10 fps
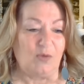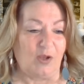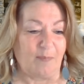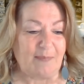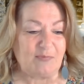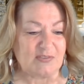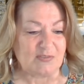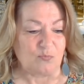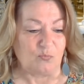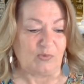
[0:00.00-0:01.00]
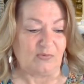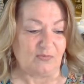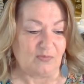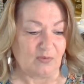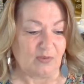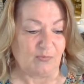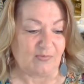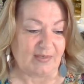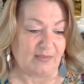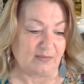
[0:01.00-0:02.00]
Our baptism was
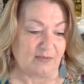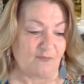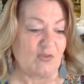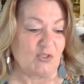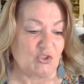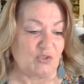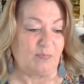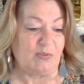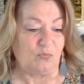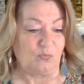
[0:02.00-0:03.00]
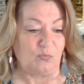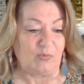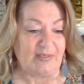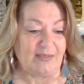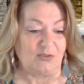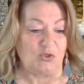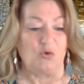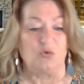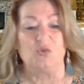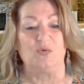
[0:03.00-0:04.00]
at a convention, but we had to
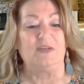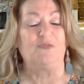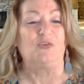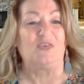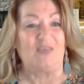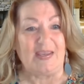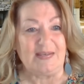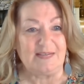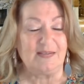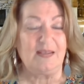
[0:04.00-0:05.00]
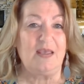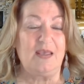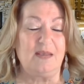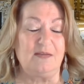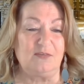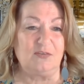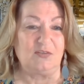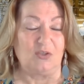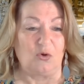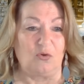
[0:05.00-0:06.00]
go to a different site
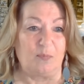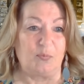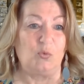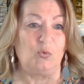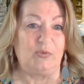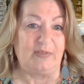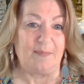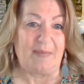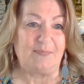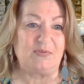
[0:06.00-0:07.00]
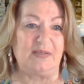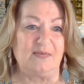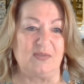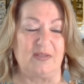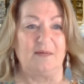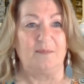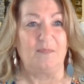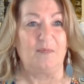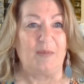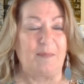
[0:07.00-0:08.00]
to go to the pool to get baptized, and
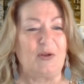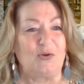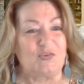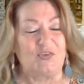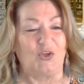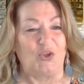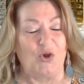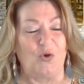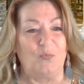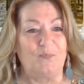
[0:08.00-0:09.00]
my parents didn't go.